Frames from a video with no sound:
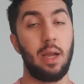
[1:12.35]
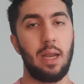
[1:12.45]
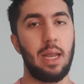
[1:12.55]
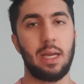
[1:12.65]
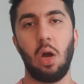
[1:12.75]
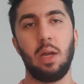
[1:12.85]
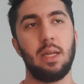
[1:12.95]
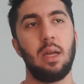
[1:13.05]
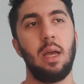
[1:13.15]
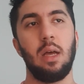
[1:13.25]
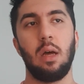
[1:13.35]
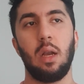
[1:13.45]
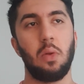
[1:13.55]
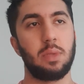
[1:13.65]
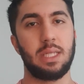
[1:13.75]
and
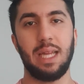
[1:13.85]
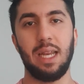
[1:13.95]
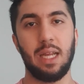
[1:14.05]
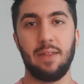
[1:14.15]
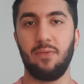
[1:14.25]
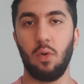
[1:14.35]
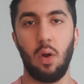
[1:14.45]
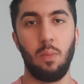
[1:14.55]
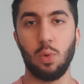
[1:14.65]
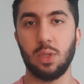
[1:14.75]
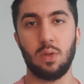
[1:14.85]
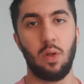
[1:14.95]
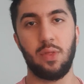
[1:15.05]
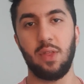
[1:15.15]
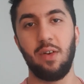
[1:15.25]
I'm selling it for almost
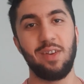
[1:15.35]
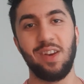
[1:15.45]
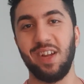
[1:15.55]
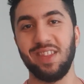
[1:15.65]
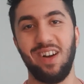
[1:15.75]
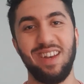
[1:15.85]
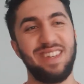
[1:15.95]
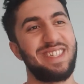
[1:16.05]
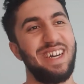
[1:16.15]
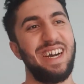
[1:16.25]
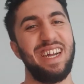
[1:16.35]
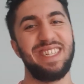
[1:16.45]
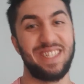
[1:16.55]
$39, guys.